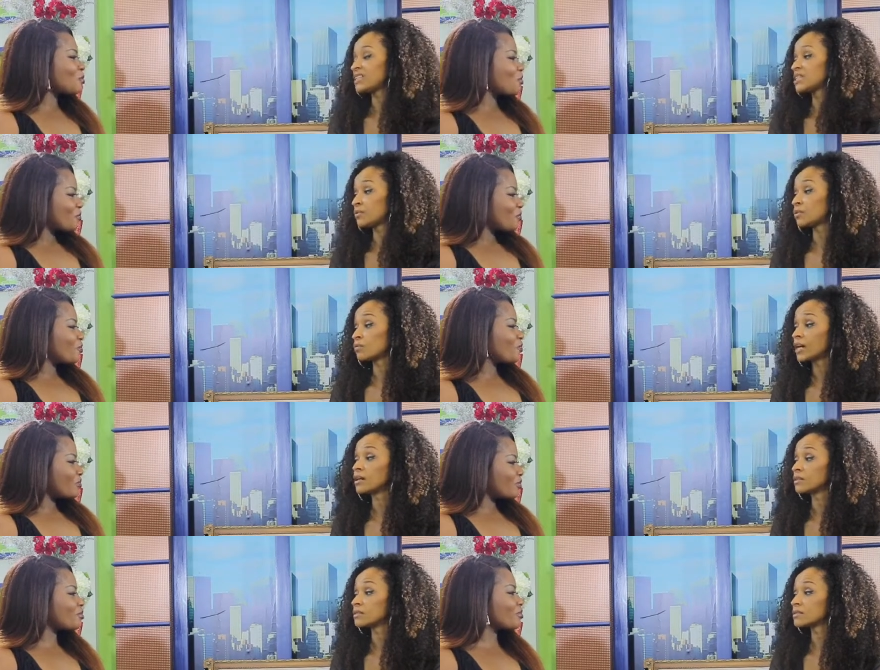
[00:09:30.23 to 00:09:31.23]
Speaker 1: these full
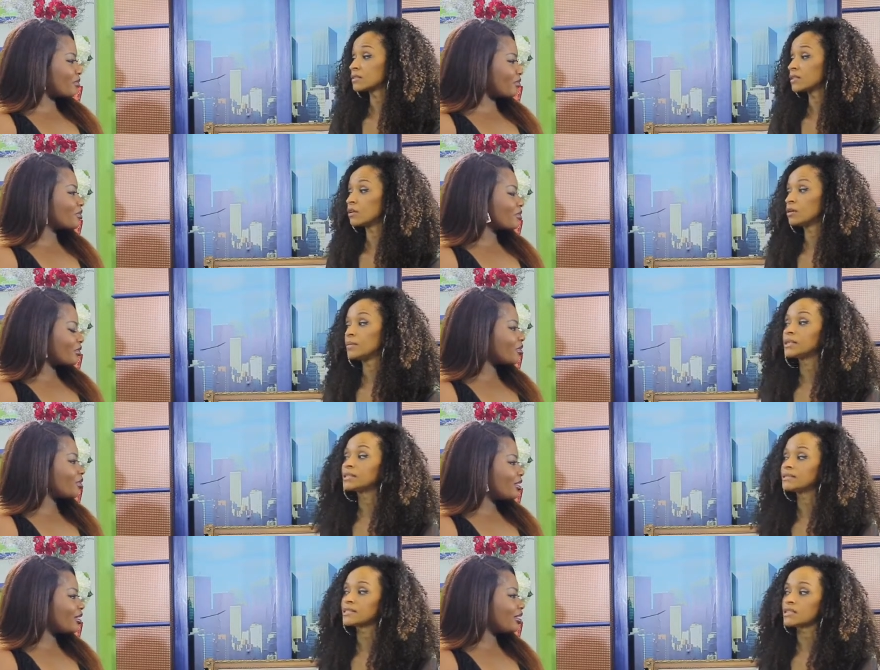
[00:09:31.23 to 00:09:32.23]
records, mm -hmm. you mm-hmm. know, and make
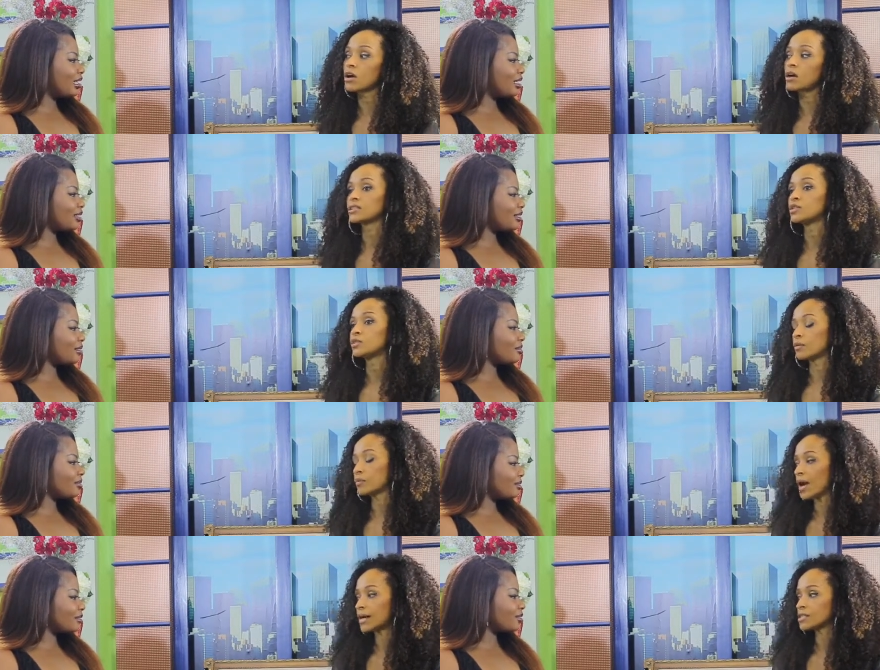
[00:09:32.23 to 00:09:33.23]
these songs and do a
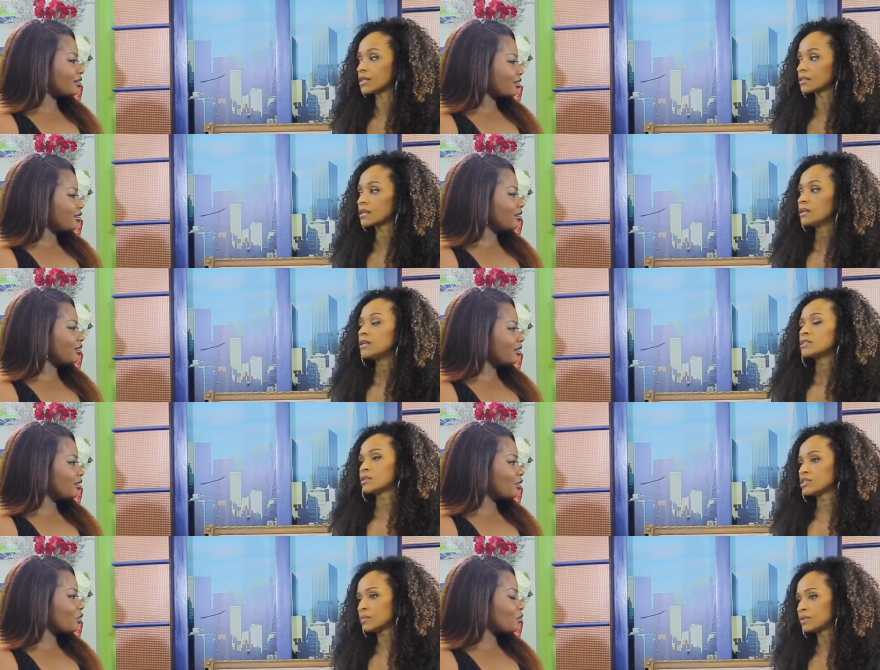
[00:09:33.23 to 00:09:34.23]
project.
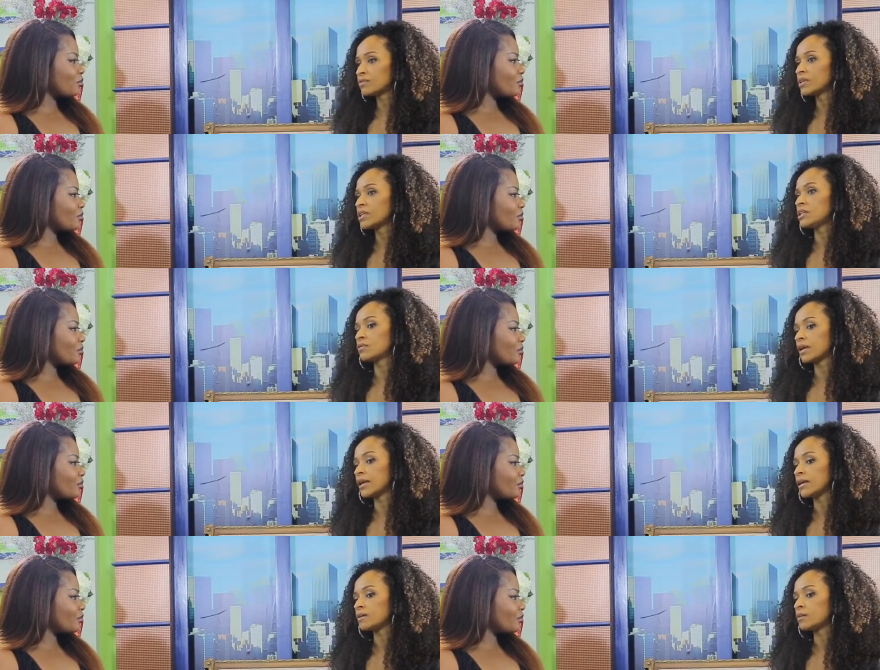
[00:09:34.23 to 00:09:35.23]
So it's been really
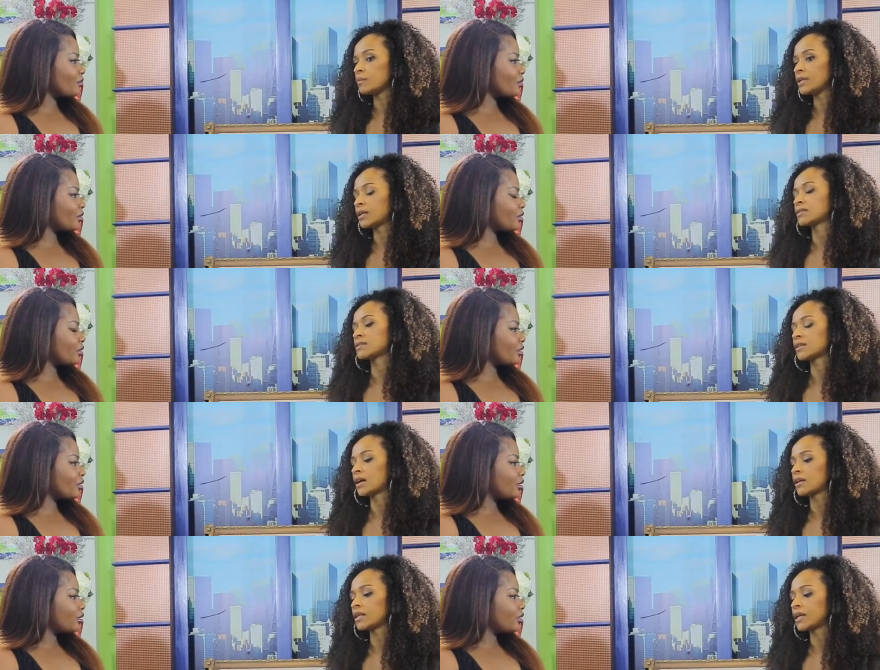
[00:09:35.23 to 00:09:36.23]
great, you know, because it's
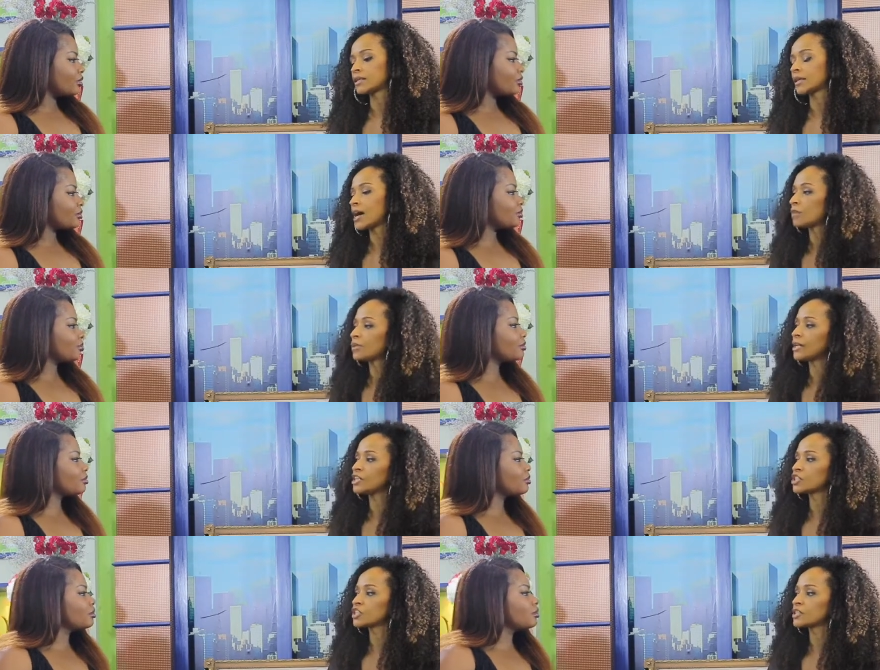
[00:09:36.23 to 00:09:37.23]
kind of like the
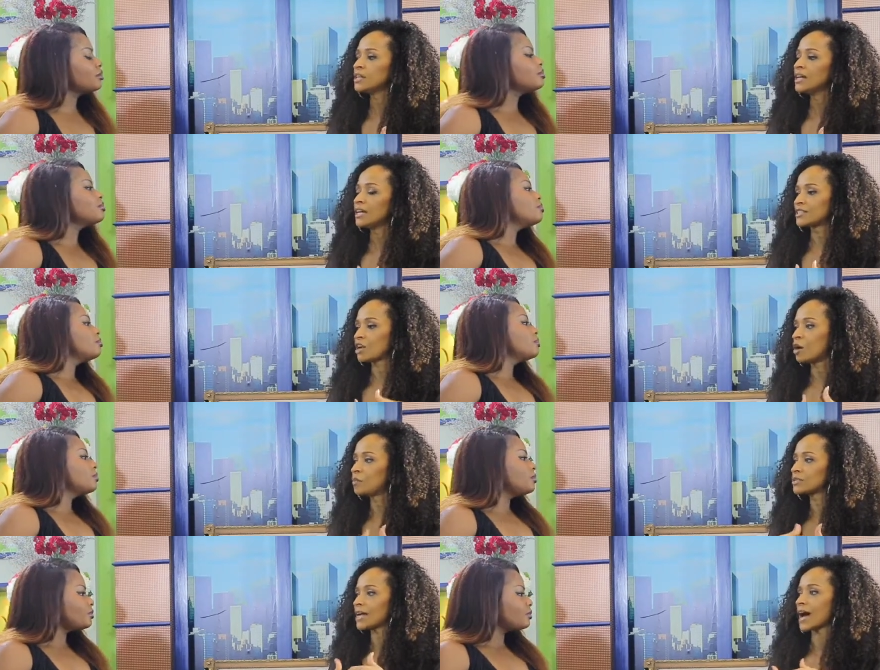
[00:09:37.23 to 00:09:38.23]
combination. It's
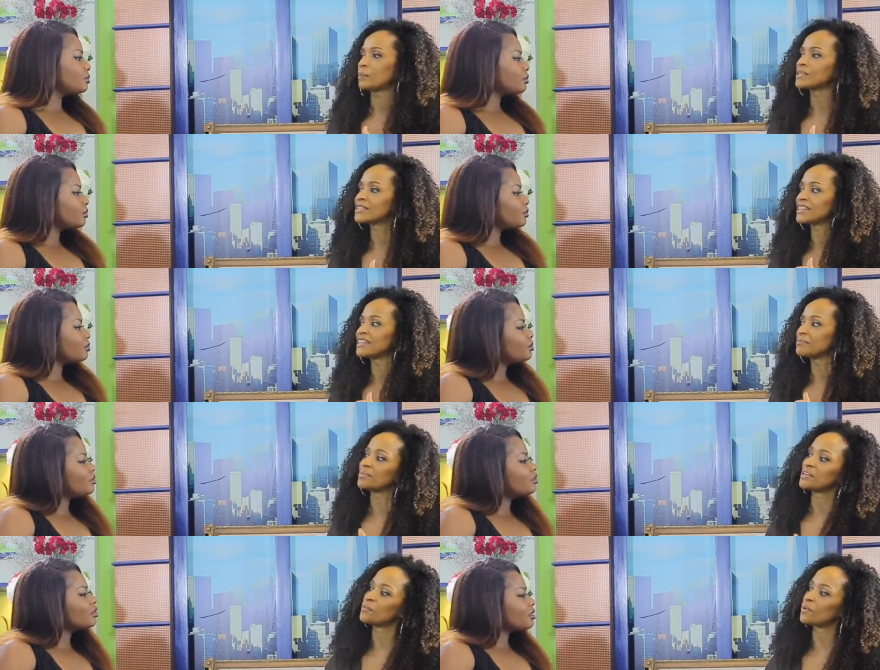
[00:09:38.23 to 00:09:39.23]
almost opposite,
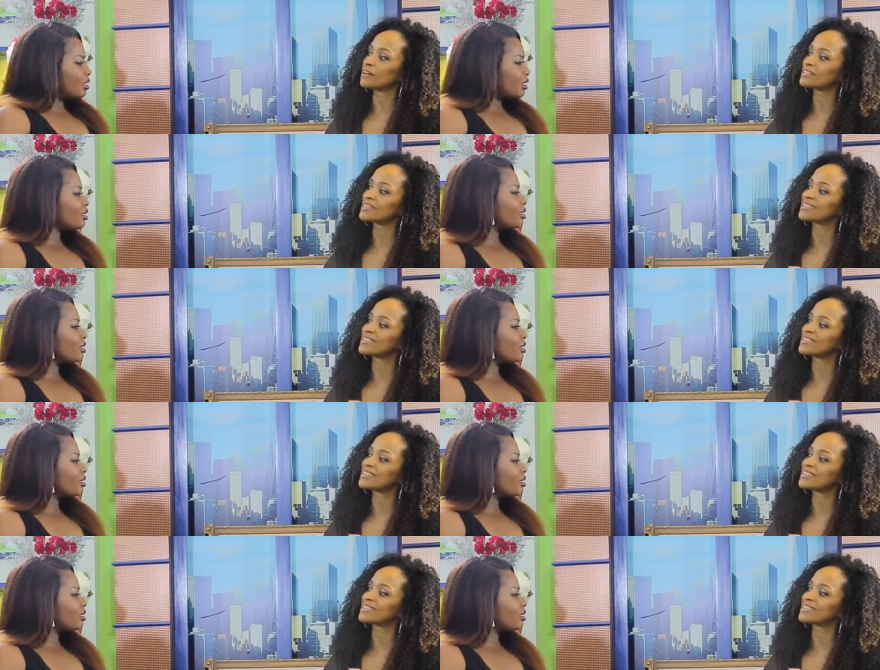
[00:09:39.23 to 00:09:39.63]
but it works